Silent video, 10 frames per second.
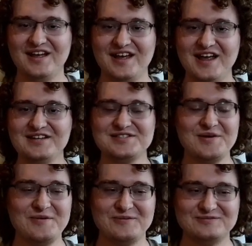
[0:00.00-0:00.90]
And
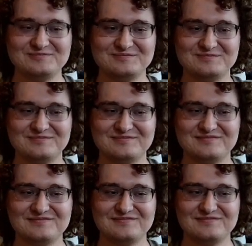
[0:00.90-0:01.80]
so
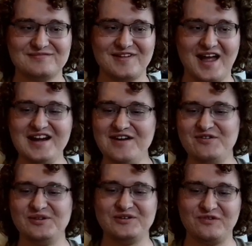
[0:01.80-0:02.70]
I never
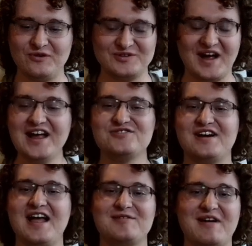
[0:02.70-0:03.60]
looked forward to. I
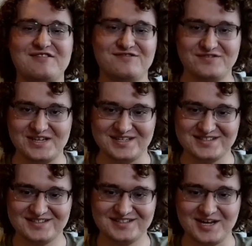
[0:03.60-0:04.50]
dragged my
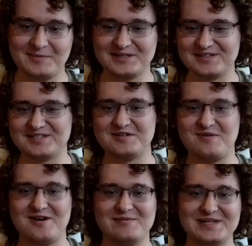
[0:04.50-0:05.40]
feet coming to this
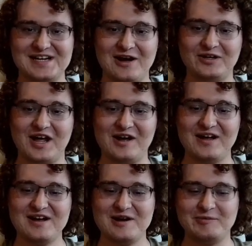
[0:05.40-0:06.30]
apartment. I'll, I'll,
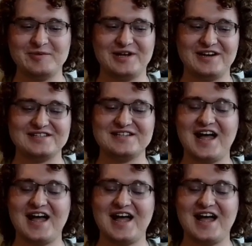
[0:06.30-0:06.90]
I'll be honest.